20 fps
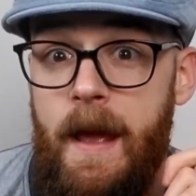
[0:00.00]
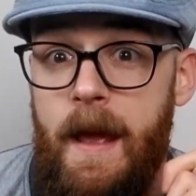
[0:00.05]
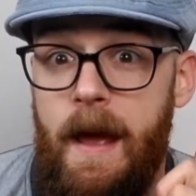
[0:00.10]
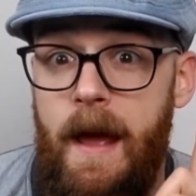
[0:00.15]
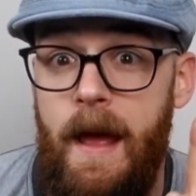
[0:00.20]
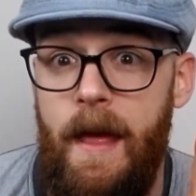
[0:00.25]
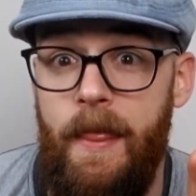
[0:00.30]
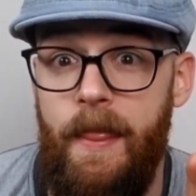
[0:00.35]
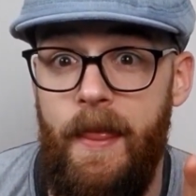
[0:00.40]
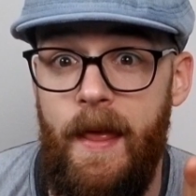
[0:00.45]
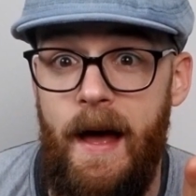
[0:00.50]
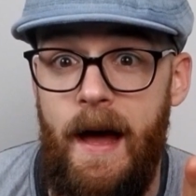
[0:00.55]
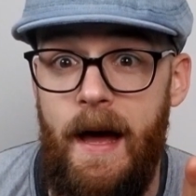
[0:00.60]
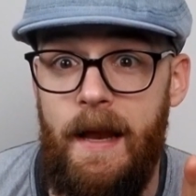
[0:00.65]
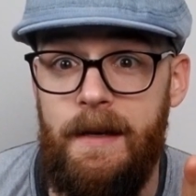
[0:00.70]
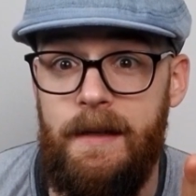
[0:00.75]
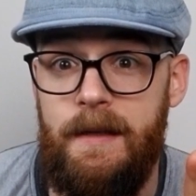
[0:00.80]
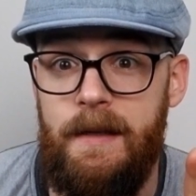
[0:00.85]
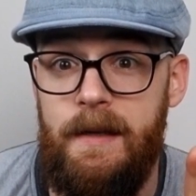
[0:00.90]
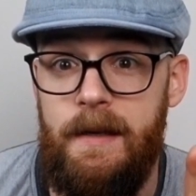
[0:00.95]
And
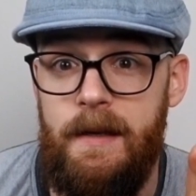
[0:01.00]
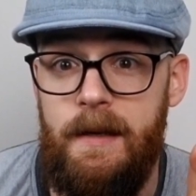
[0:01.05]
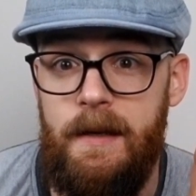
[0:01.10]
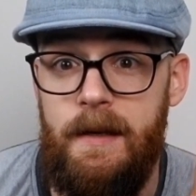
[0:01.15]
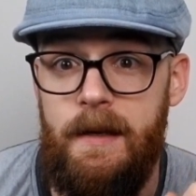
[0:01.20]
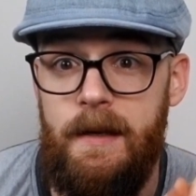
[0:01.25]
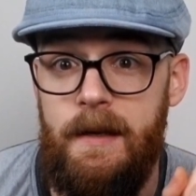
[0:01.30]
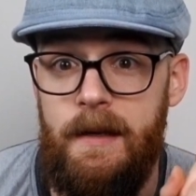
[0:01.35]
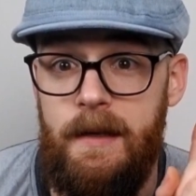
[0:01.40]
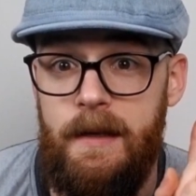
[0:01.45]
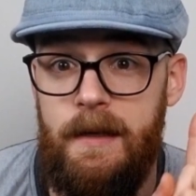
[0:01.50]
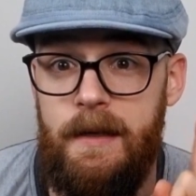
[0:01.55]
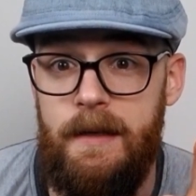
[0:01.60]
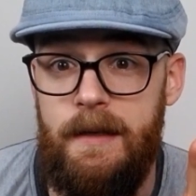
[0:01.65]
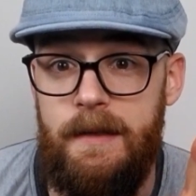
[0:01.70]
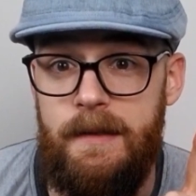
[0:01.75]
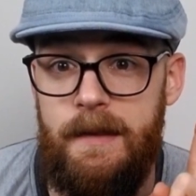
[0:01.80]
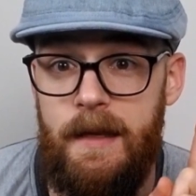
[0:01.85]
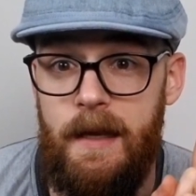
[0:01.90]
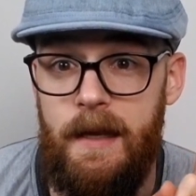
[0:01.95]
that
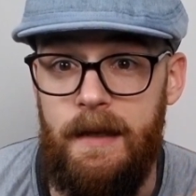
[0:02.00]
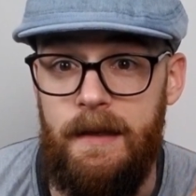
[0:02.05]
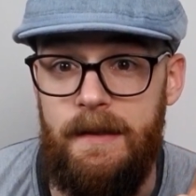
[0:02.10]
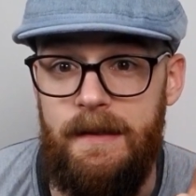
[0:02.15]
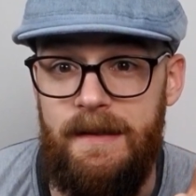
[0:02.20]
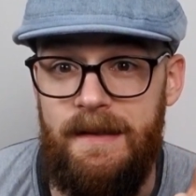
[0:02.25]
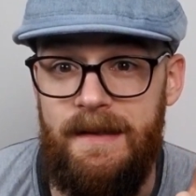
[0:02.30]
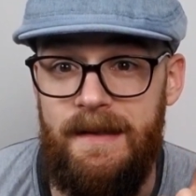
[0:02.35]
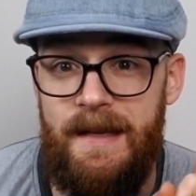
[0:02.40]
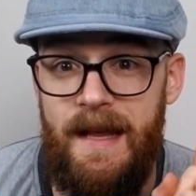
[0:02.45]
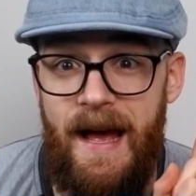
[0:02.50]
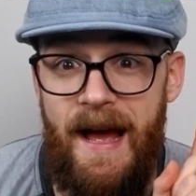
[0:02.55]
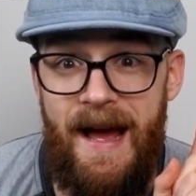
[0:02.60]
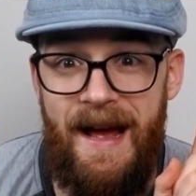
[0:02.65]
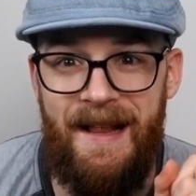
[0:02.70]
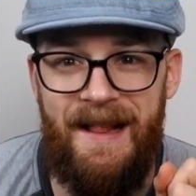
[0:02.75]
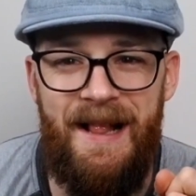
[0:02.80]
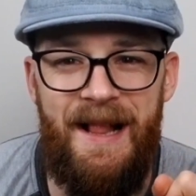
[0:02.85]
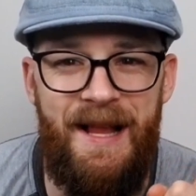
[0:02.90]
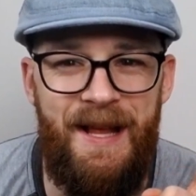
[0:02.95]
is
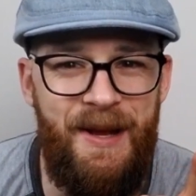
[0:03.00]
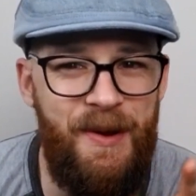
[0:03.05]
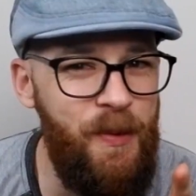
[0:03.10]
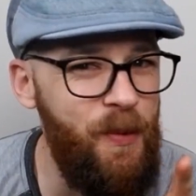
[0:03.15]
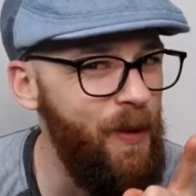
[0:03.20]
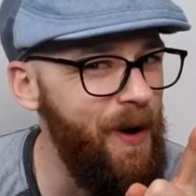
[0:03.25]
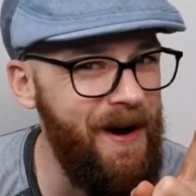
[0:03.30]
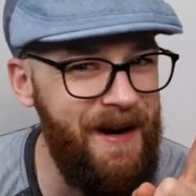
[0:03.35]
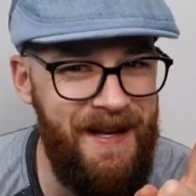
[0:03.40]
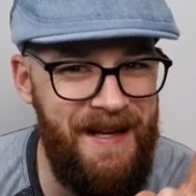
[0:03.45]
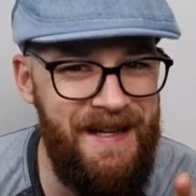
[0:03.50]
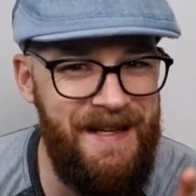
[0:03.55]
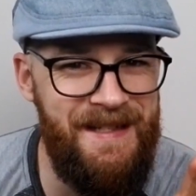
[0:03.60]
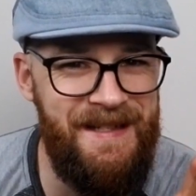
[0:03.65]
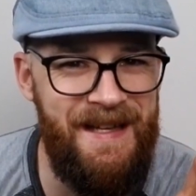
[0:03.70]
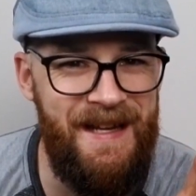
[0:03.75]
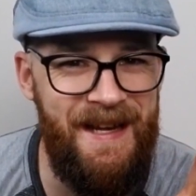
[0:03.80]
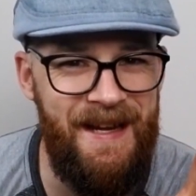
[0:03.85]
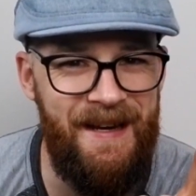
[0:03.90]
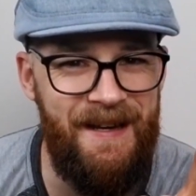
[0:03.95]
exactly what he
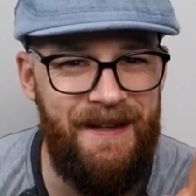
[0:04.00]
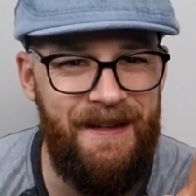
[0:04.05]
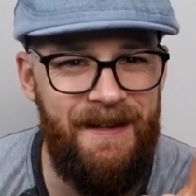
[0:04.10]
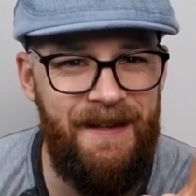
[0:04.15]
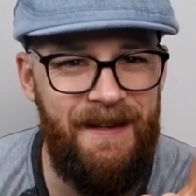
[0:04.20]
did.